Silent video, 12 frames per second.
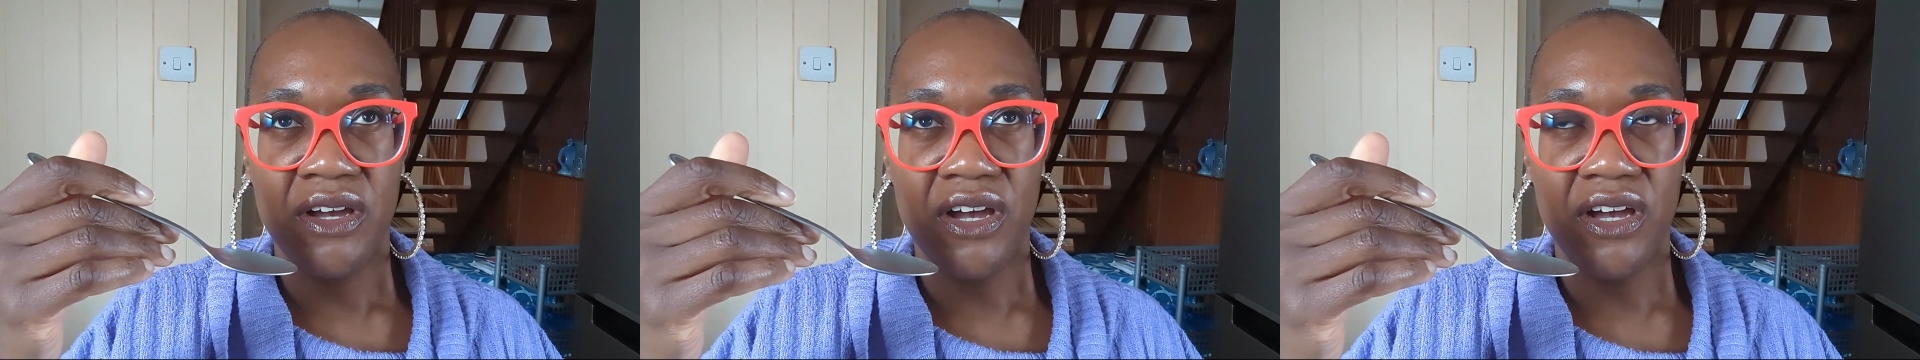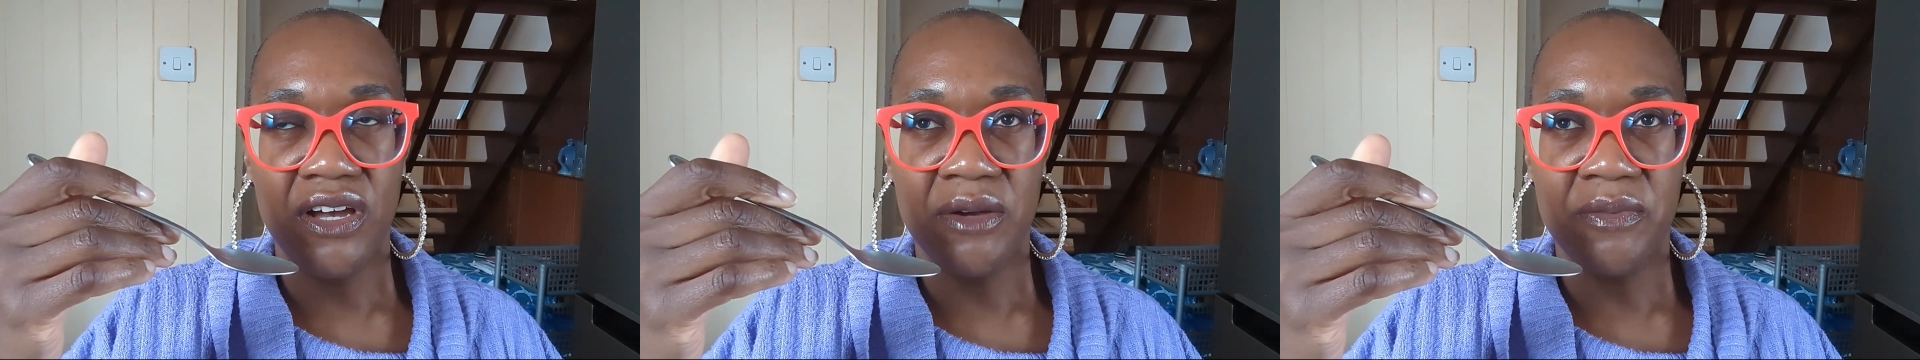
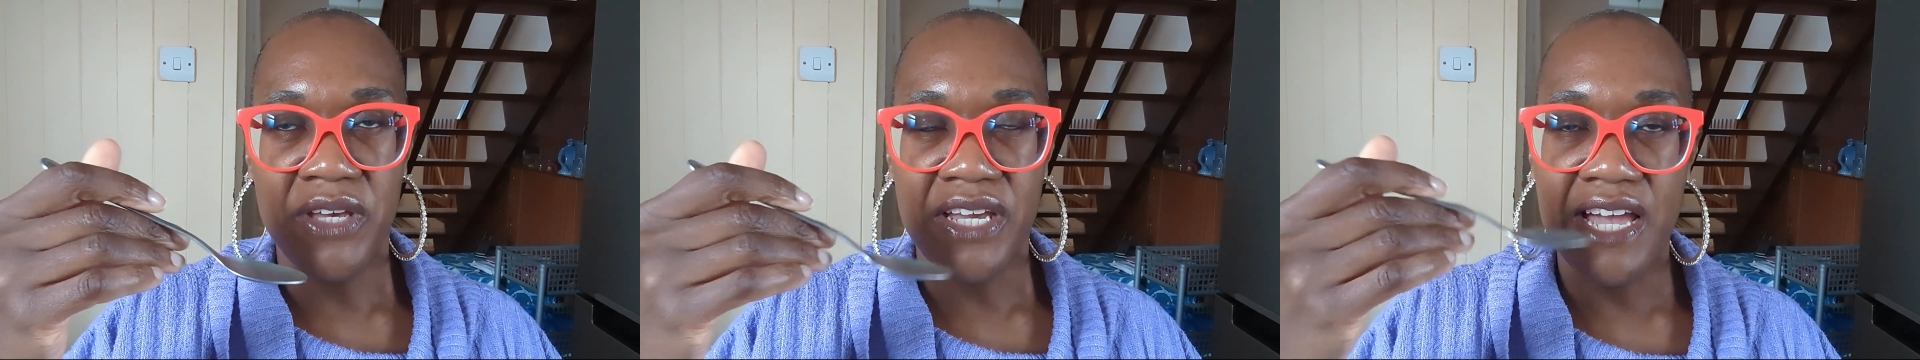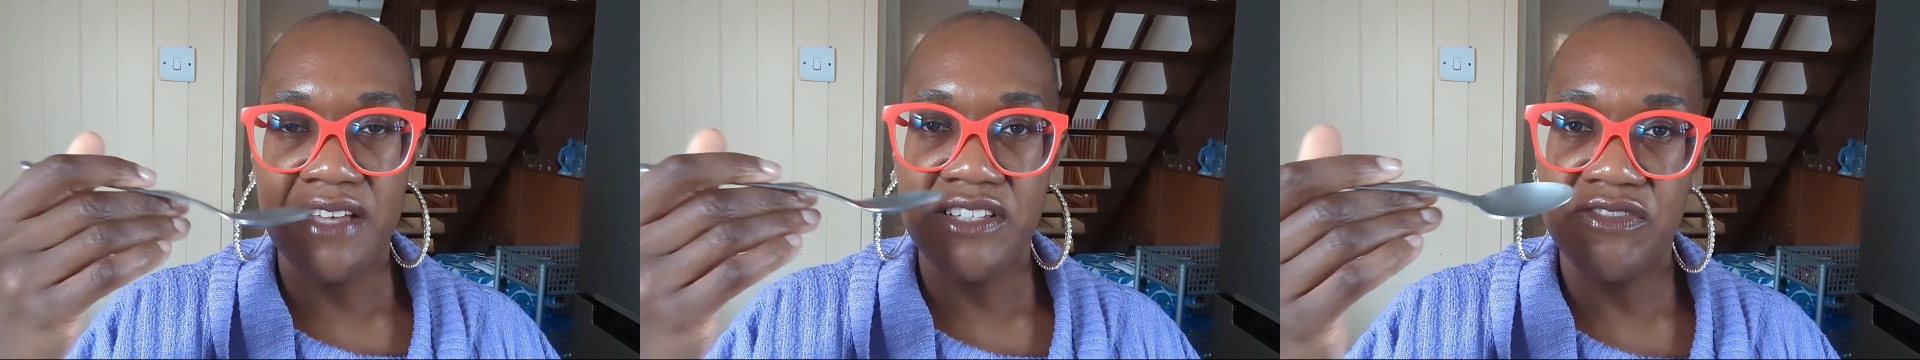the
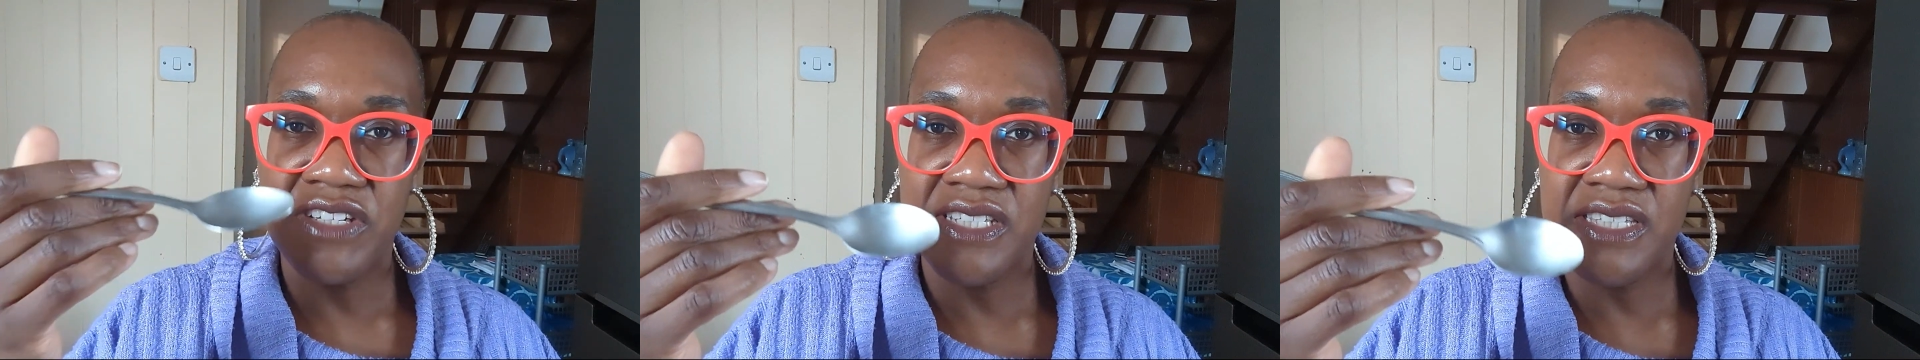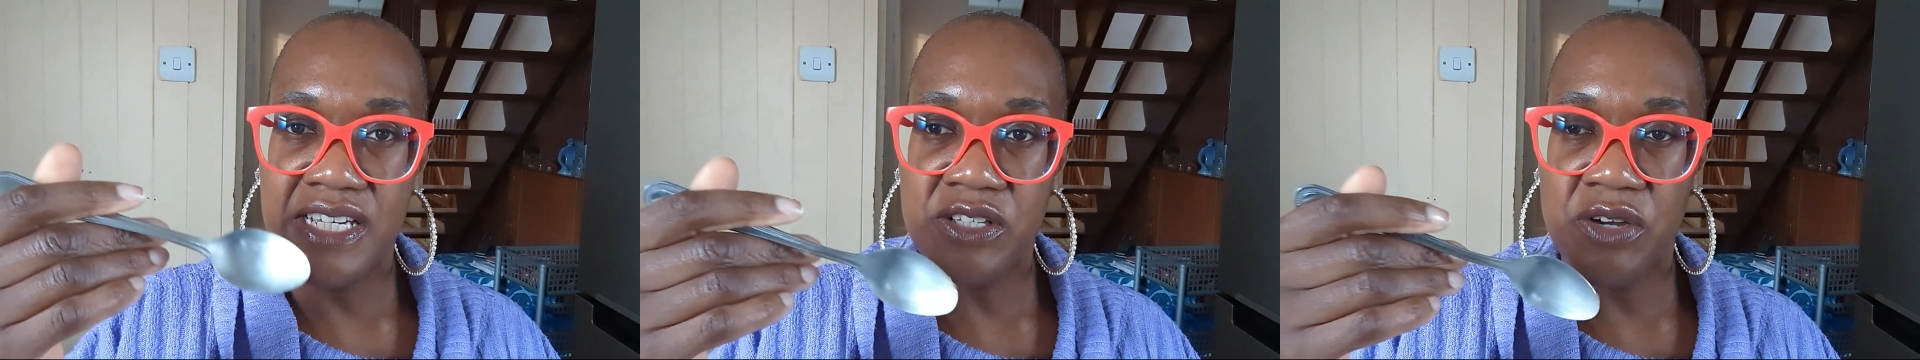
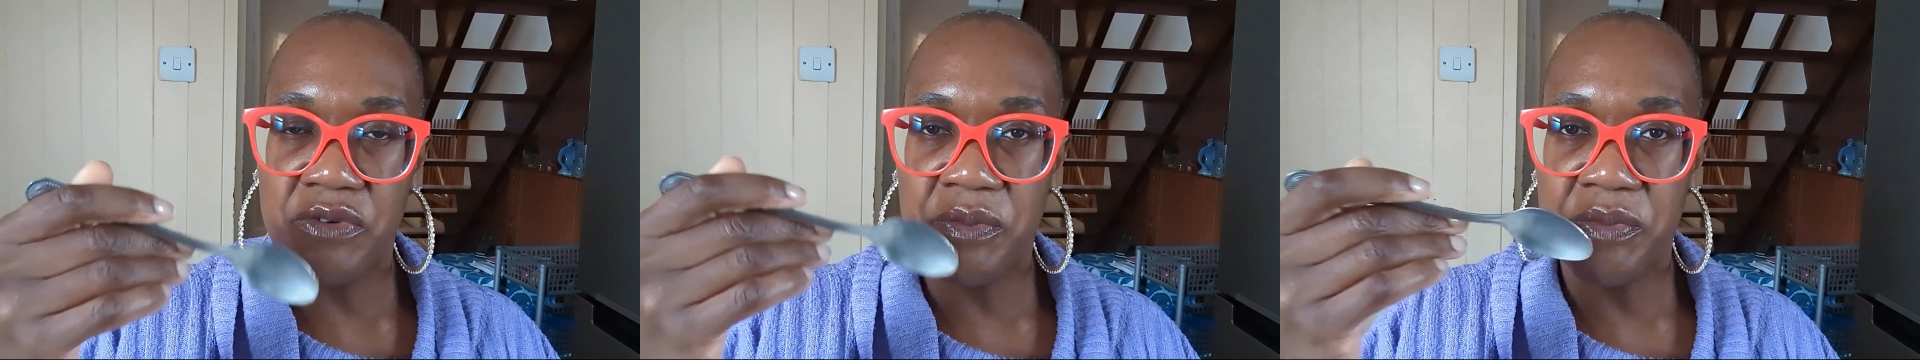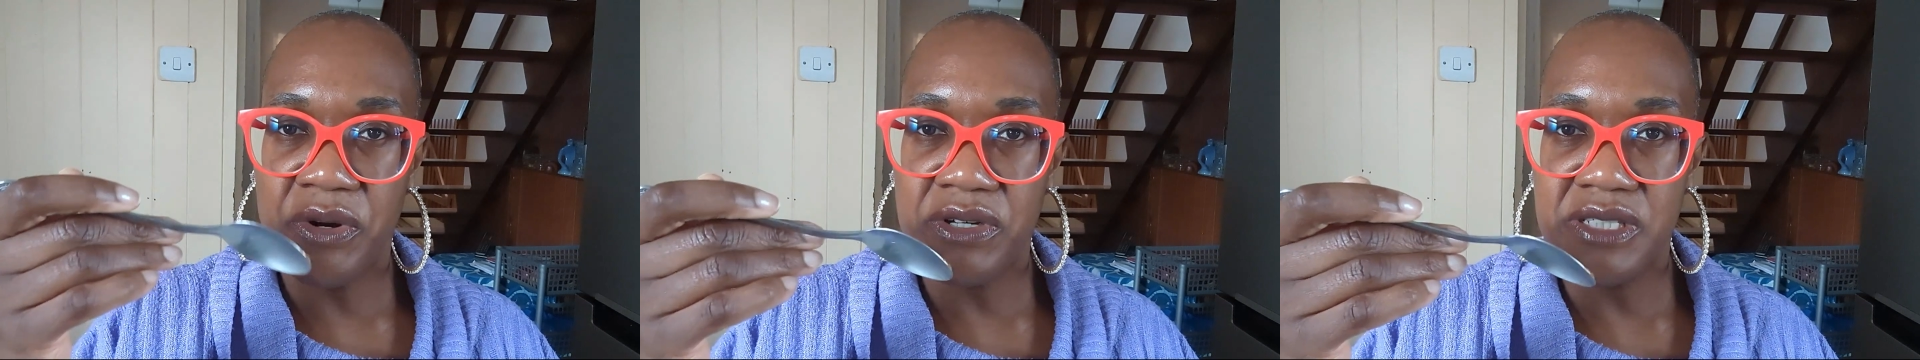characteristics of a
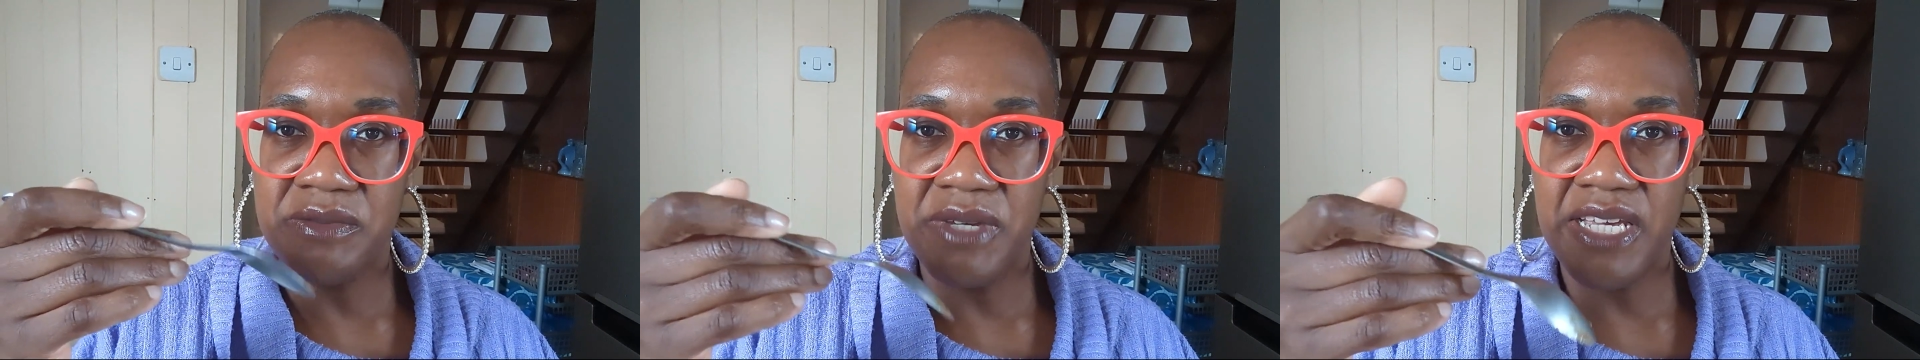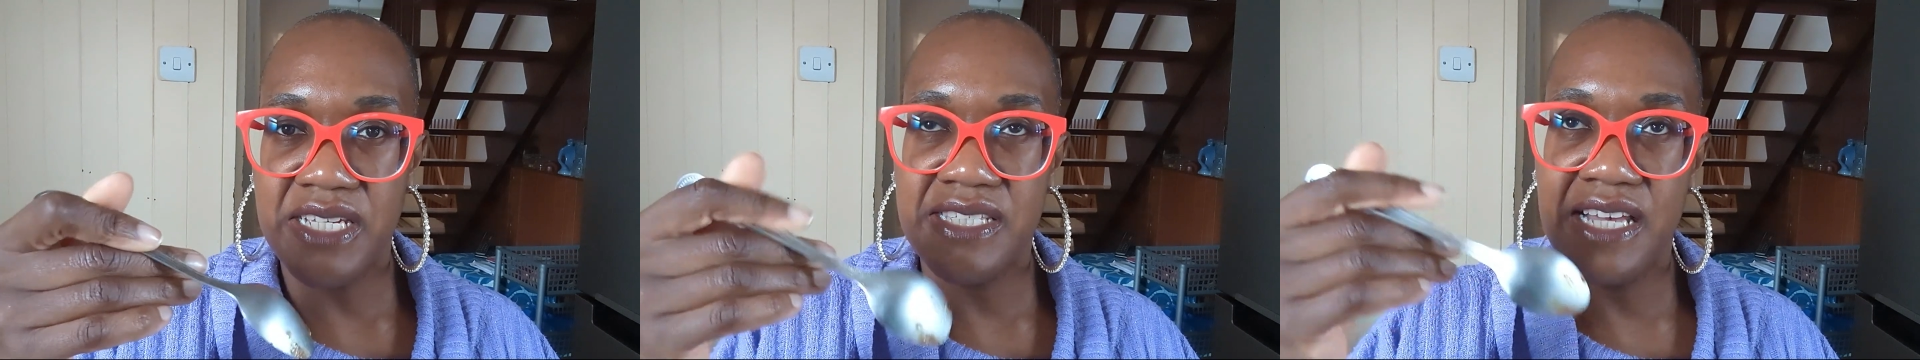box mix.